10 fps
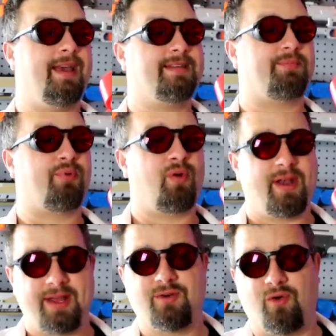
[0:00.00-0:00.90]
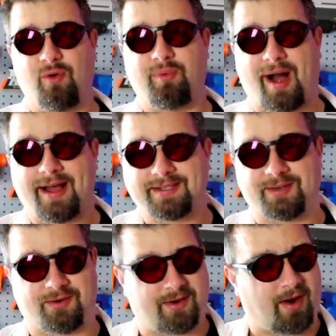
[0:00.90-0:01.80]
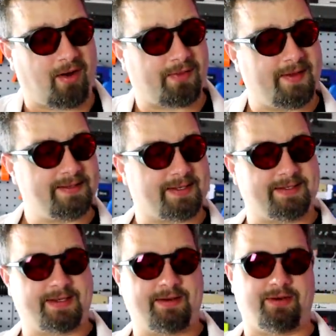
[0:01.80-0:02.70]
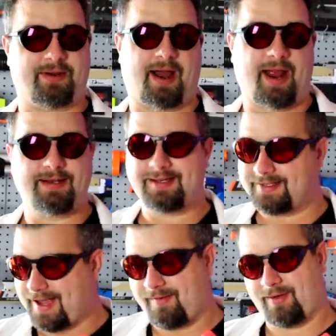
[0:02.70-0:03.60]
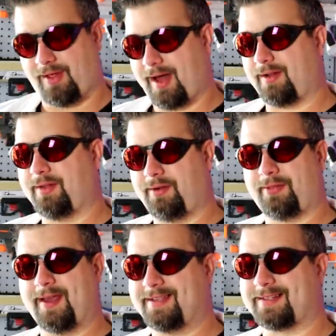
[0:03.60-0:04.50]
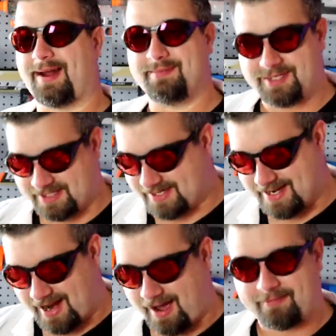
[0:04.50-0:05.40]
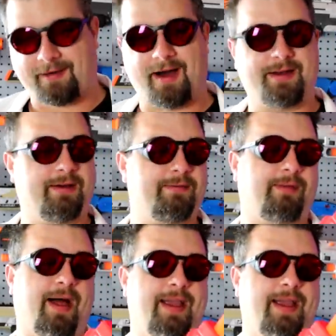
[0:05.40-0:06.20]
is a pretty cool blaster, all things considered. It does have a lot of little things that I'm just not fond of,